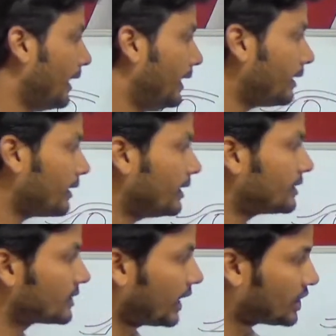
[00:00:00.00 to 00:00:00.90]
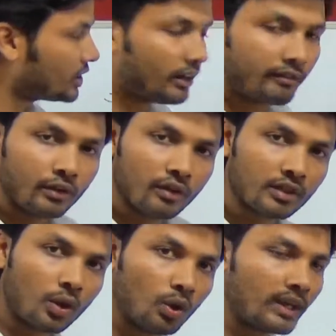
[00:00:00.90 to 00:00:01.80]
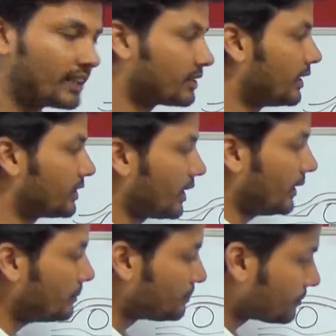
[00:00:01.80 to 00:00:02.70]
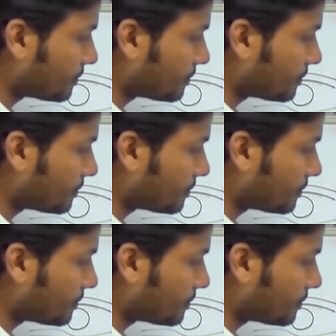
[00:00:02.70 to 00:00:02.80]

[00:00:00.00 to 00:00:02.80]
Here is a sectional view of the whole nozzle design.